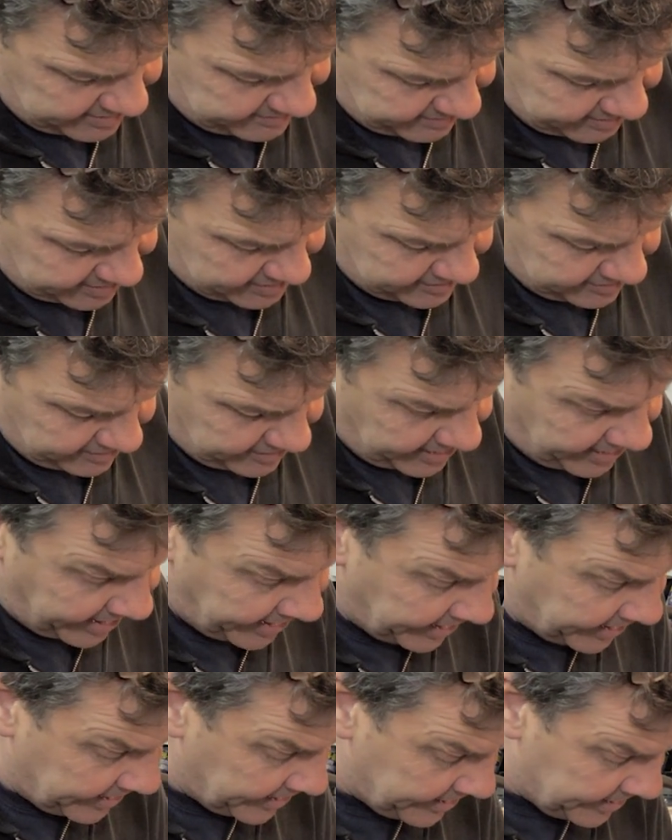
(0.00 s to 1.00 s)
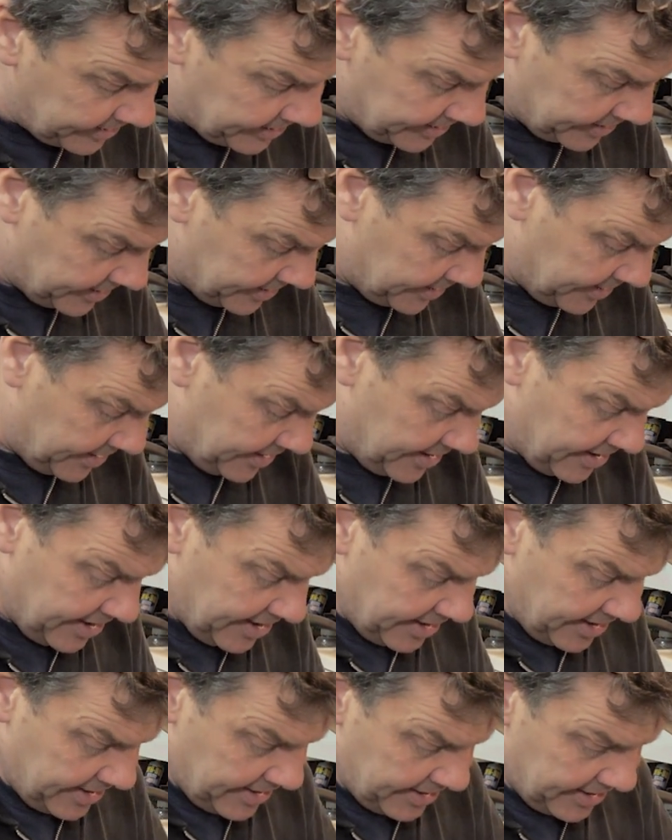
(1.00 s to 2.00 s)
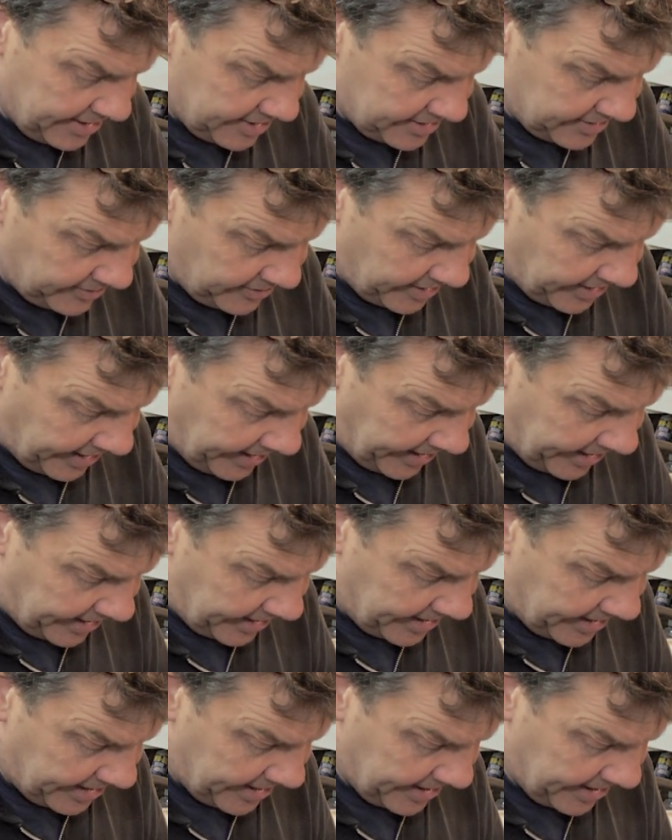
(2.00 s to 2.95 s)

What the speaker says: think it's like that. Then it's like that.